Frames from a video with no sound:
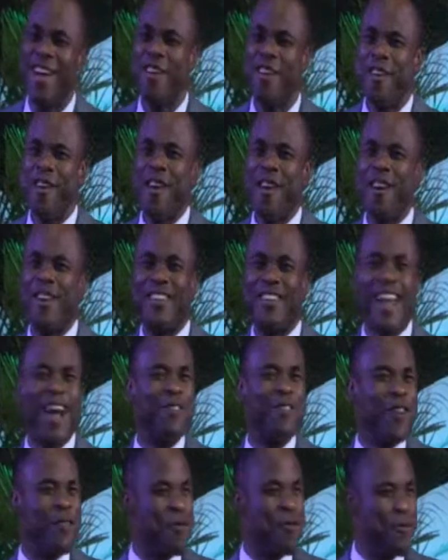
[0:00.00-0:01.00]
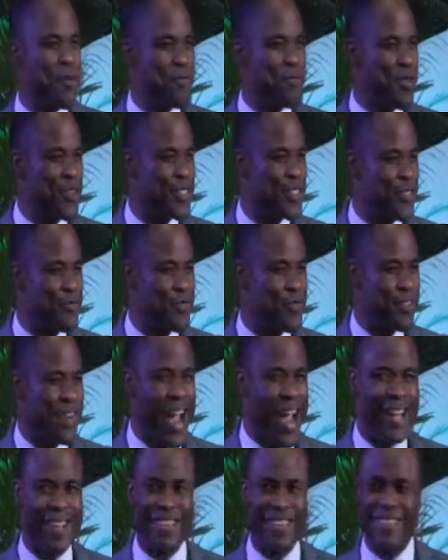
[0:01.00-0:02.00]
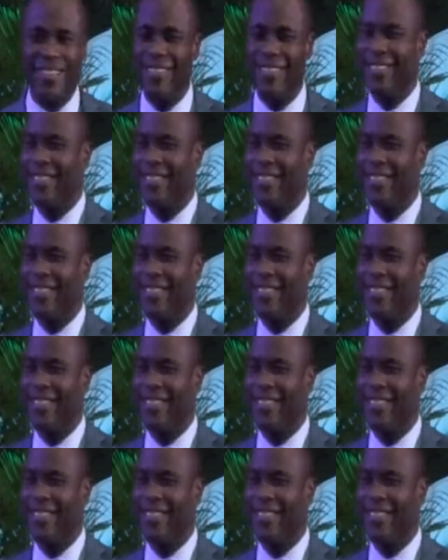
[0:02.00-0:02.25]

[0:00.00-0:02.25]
oh, that one will be beautiful, right?